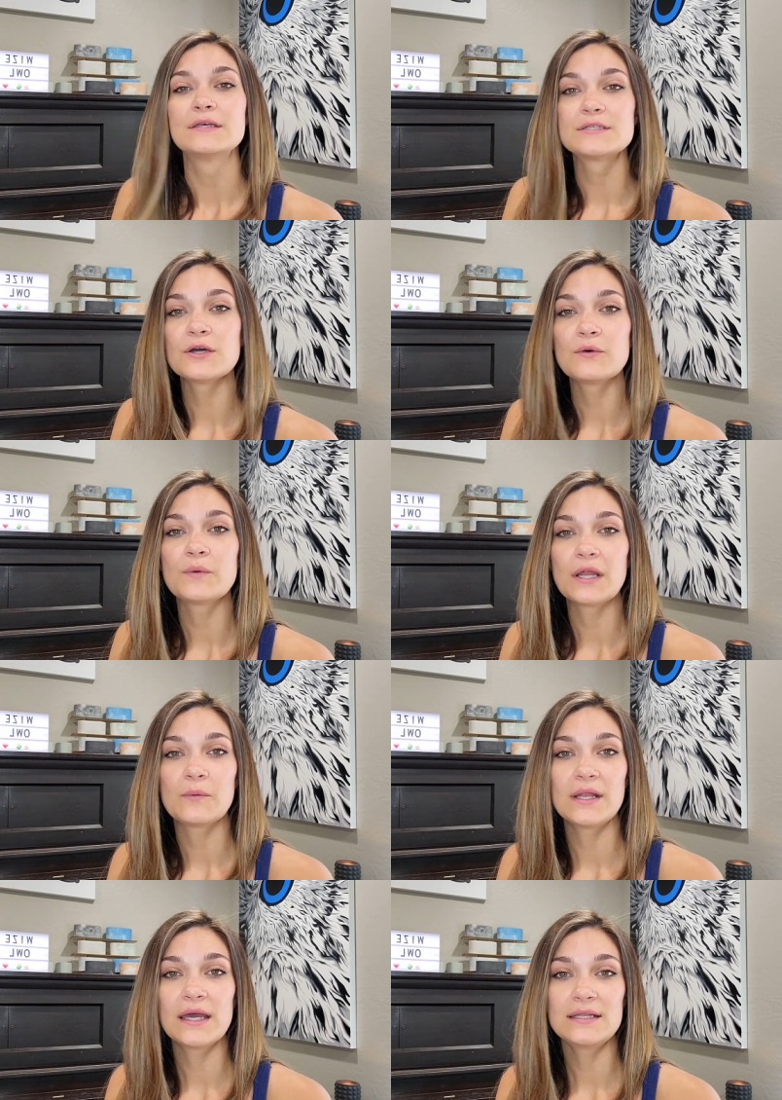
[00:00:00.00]
So what I
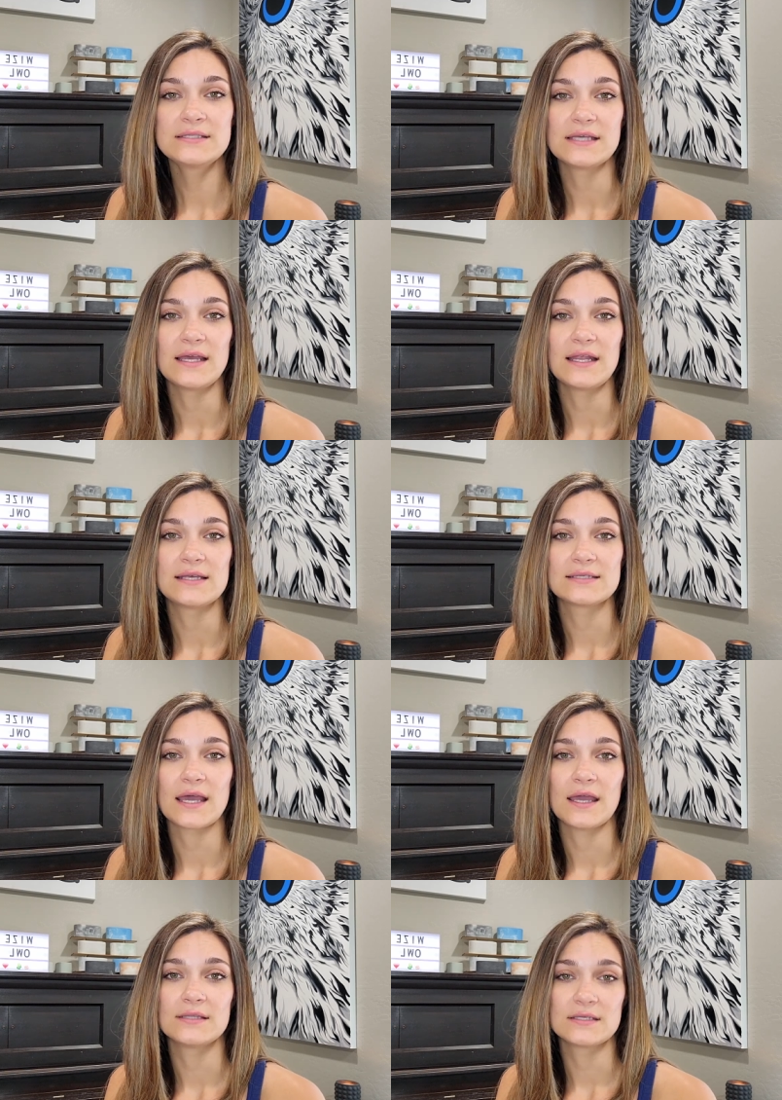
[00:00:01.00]
went ahead and did is
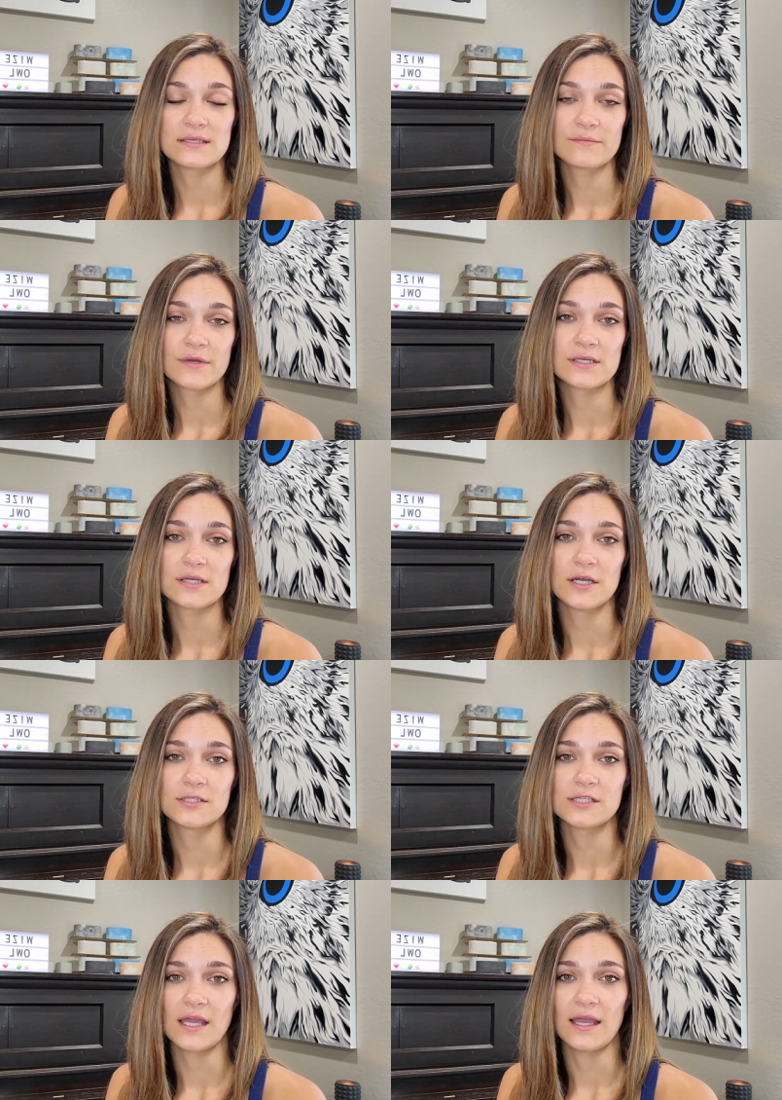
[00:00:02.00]
I did some
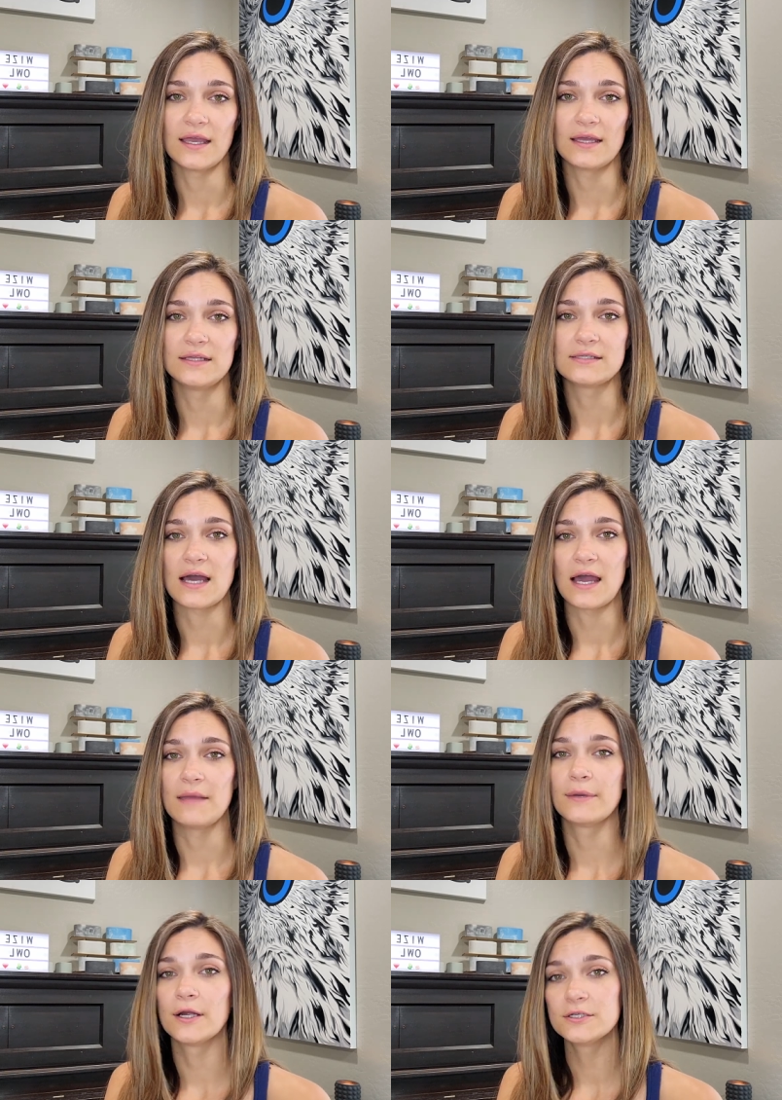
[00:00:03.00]
research and
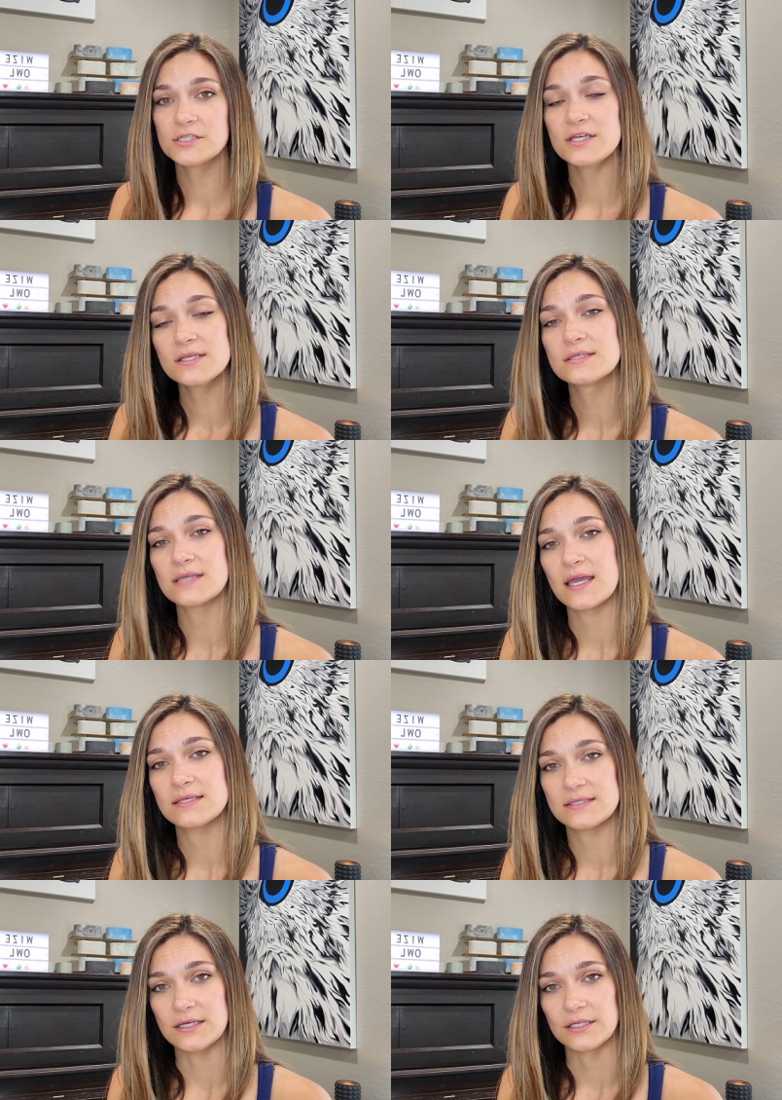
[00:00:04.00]
I purchased a
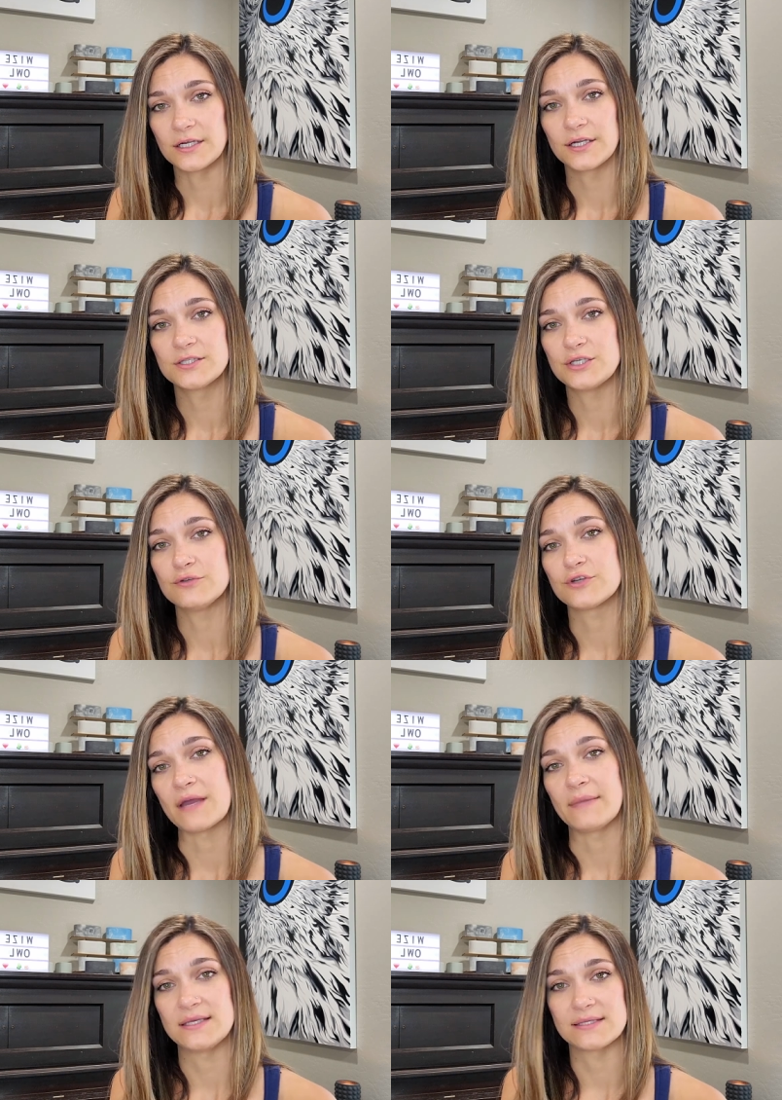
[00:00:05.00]
sealer to try
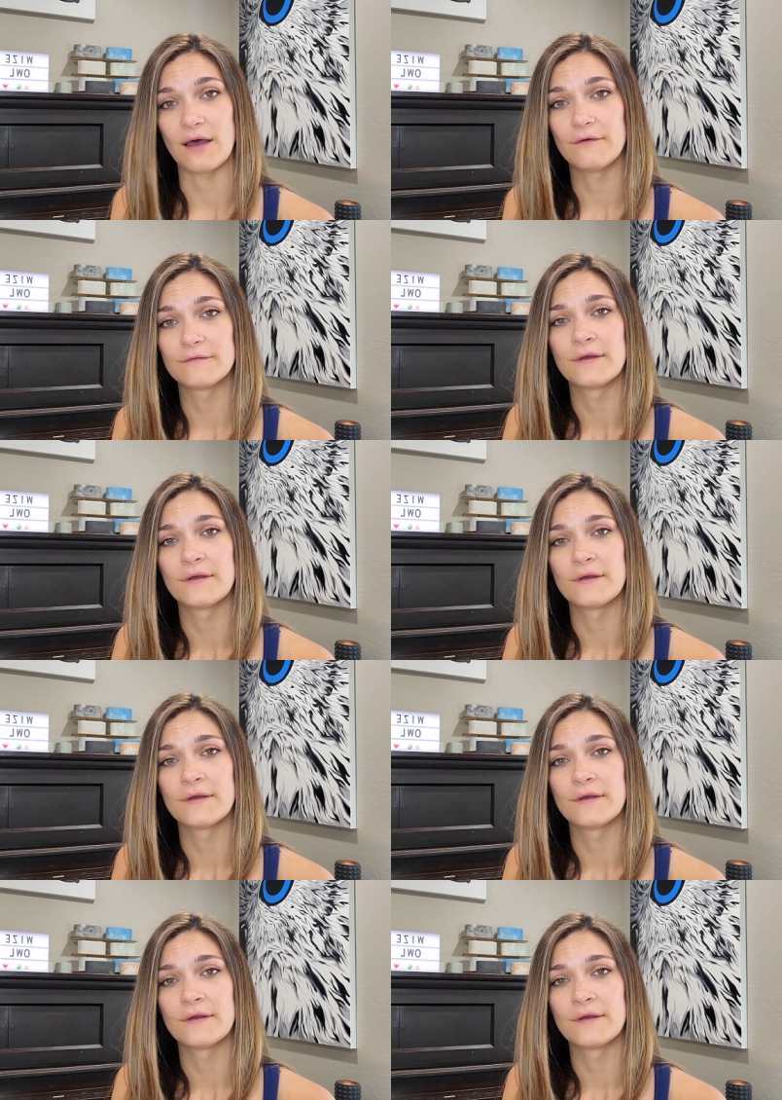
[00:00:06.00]
myself.